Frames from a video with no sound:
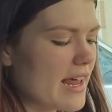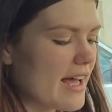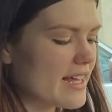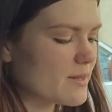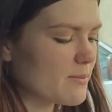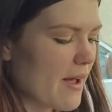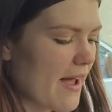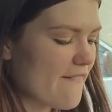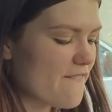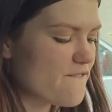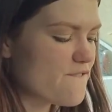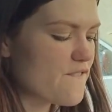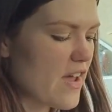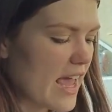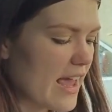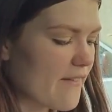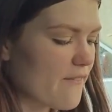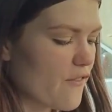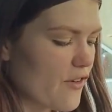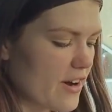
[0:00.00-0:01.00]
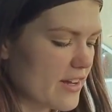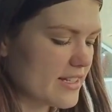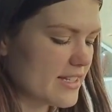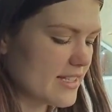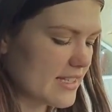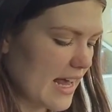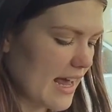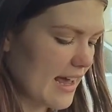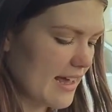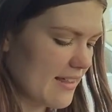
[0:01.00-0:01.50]
has Girl. my favorite
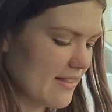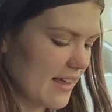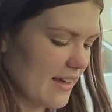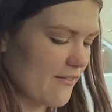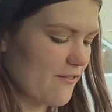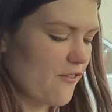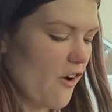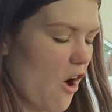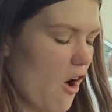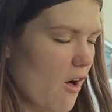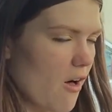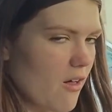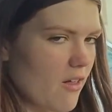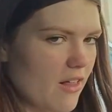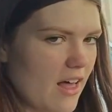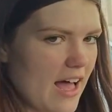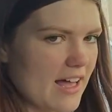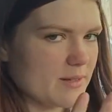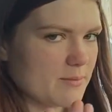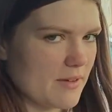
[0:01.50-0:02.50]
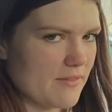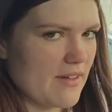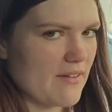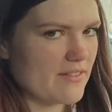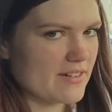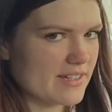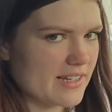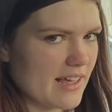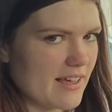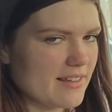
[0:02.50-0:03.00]
scent. Like fall has my
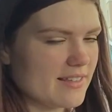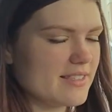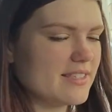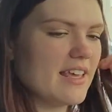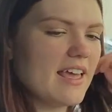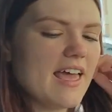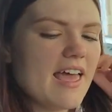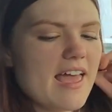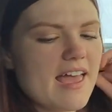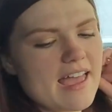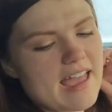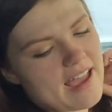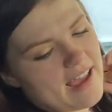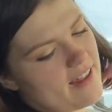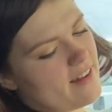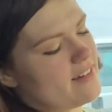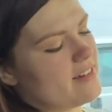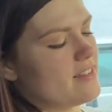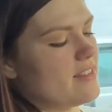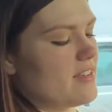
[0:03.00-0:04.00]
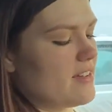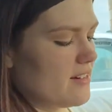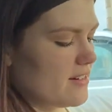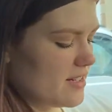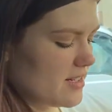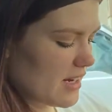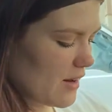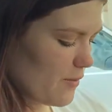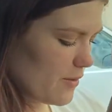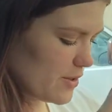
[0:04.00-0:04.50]
favorite scent, And their
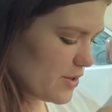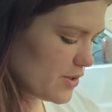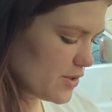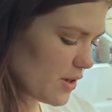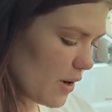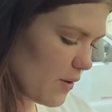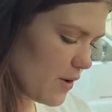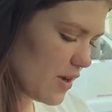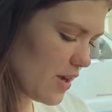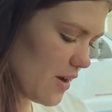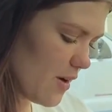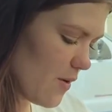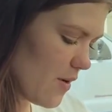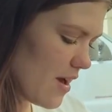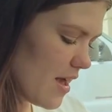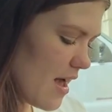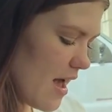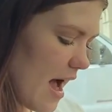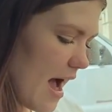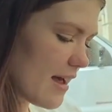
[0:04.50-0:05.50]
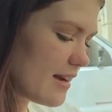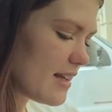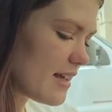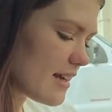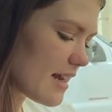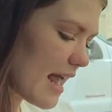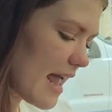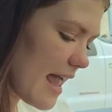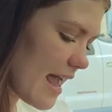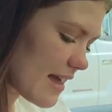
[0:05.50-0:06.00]
stuff is so cute. I
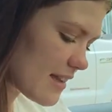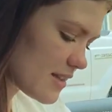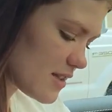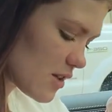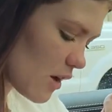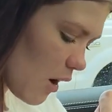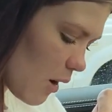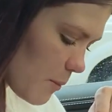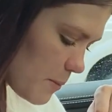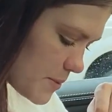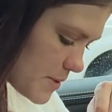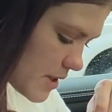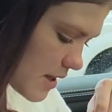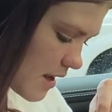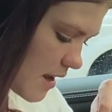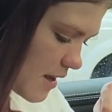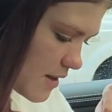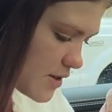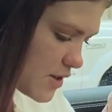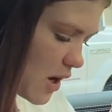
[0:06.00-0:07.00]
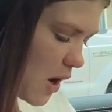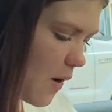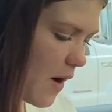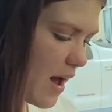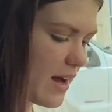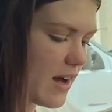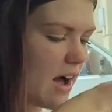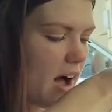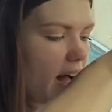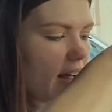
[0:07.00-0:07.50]
need hand soaps. So
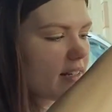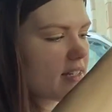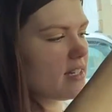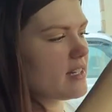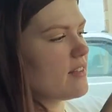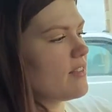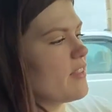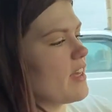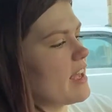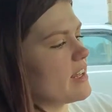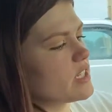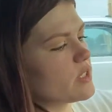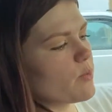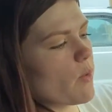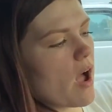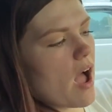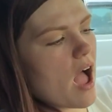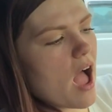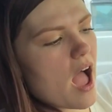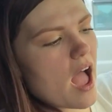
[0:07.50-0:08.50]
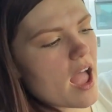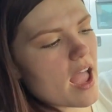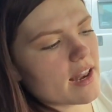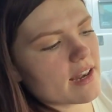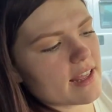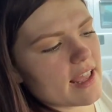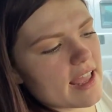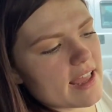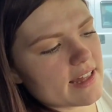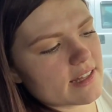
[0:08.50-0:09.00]
I got this one.
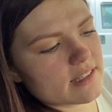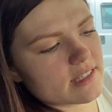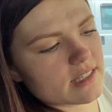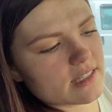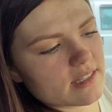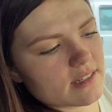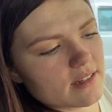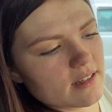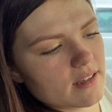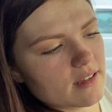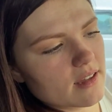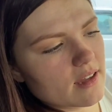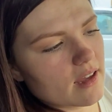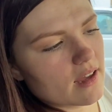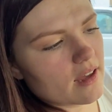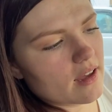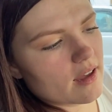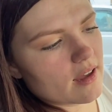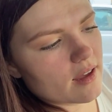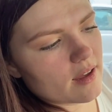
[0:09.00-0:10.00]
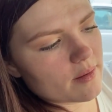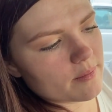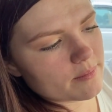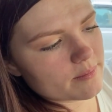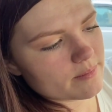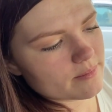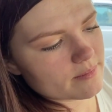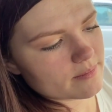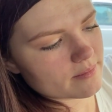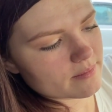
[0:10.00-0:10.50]
It's
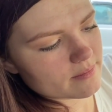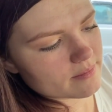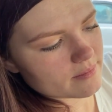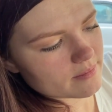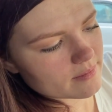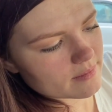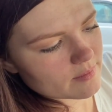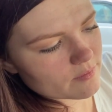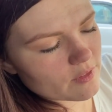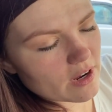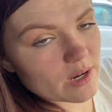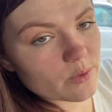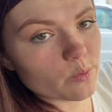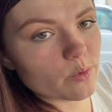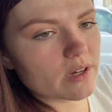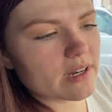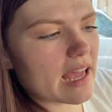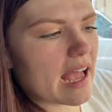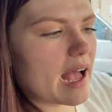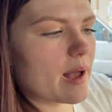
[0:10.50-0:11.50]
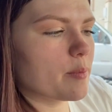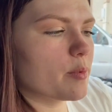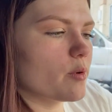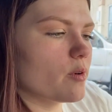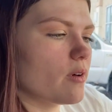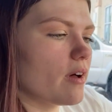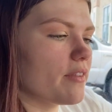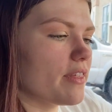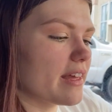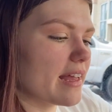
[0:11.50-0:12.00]
um, redwood
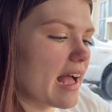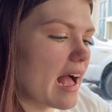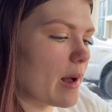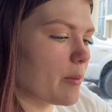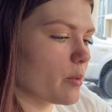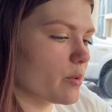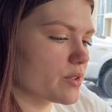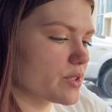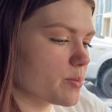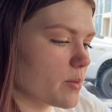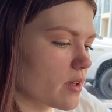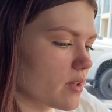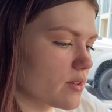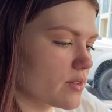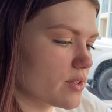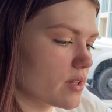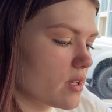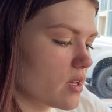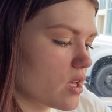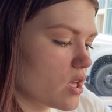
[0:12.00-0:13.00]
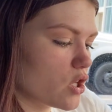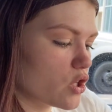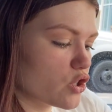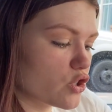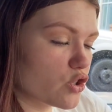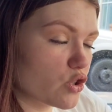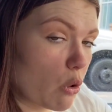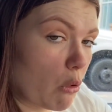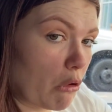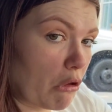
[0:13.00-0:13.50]
apple. I think apple smells
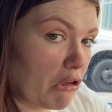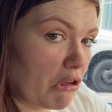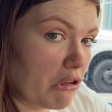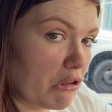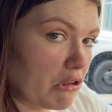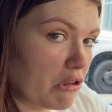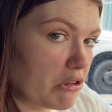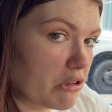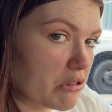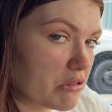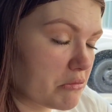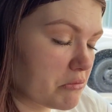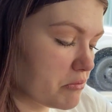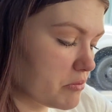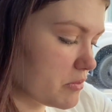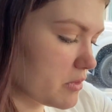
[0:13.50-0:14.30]
so good. So good.